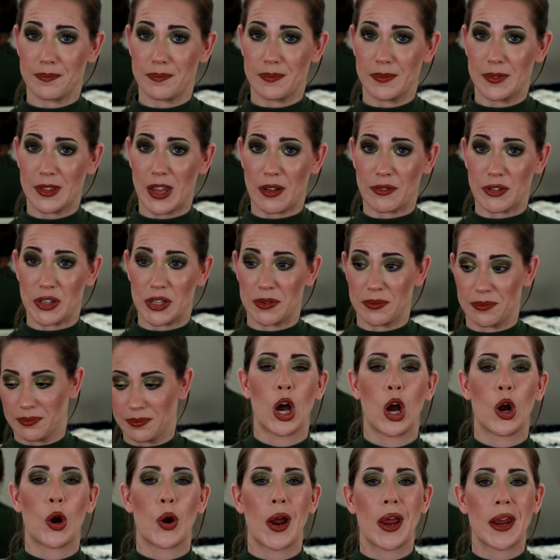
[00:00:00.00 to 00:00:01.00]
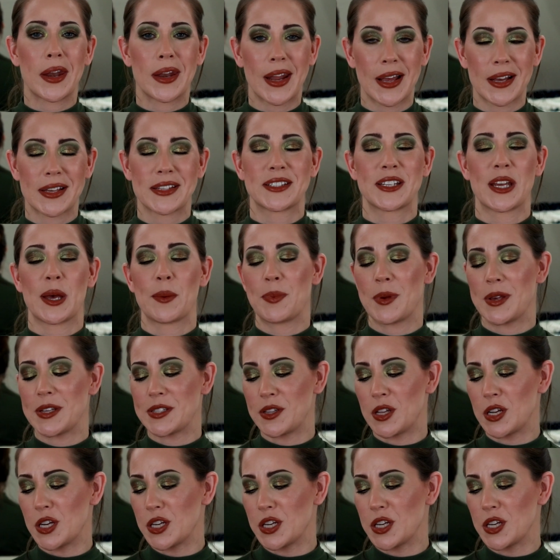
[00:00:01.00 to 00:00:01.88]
Love it. All right, next up is the